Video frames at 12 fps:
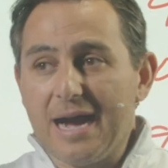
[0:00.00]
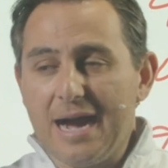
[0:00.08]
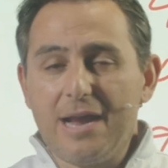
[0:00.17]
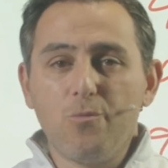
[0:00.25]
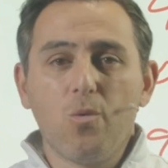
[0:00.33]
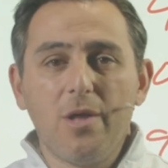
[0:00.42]

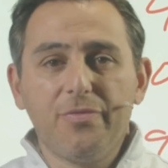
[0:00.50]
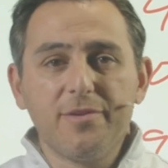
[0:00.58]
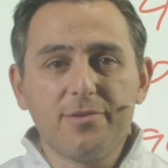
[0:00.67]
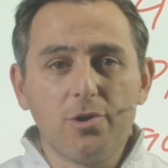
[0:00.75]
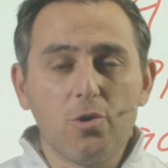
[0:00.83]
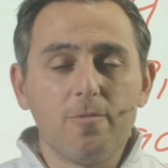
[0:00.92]
I want
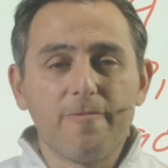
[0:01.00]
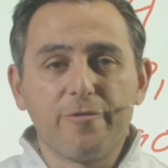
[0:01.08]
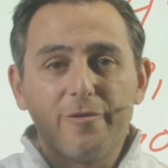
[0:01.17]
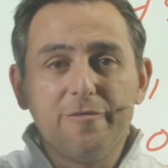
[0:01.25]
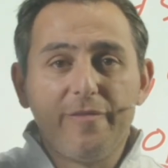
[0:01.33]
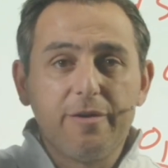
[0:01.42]
this home
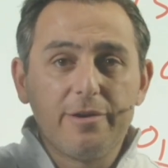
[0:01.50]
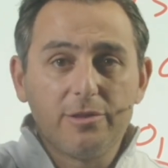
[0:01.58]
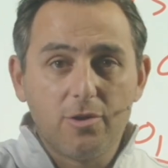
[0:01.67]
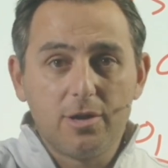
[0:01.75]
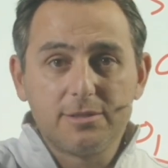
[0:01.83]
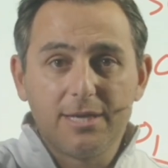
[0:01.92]
for a very
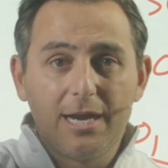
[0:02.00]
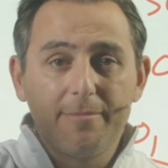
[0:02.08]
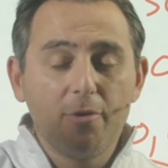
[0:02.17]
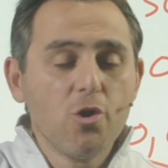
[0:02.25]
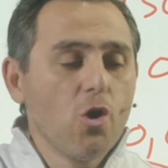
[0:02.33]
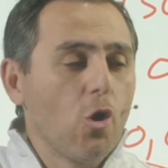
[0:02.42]
long
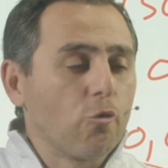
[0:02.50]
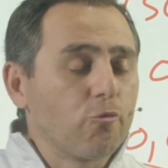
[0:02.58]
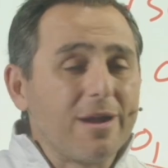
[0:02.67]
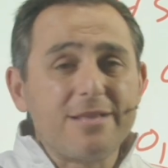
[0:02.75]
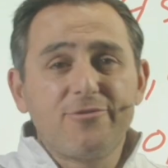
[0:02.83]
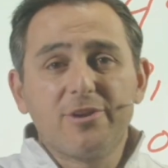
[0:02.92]
time.
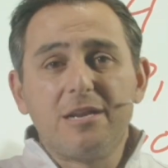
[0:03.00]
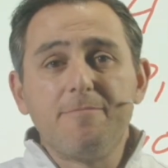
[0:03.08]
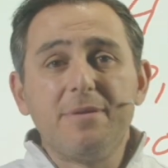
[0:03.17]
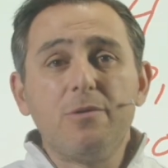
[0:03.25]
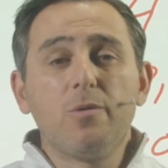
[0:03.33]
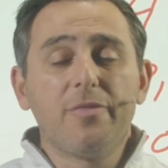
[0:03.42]
Rates are going to
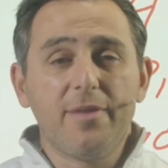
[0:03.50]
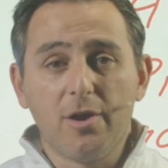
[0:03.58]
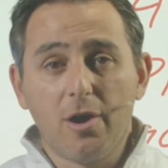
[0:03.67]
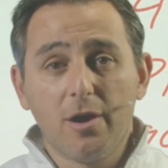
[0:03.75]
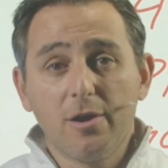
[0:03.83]
be what they are.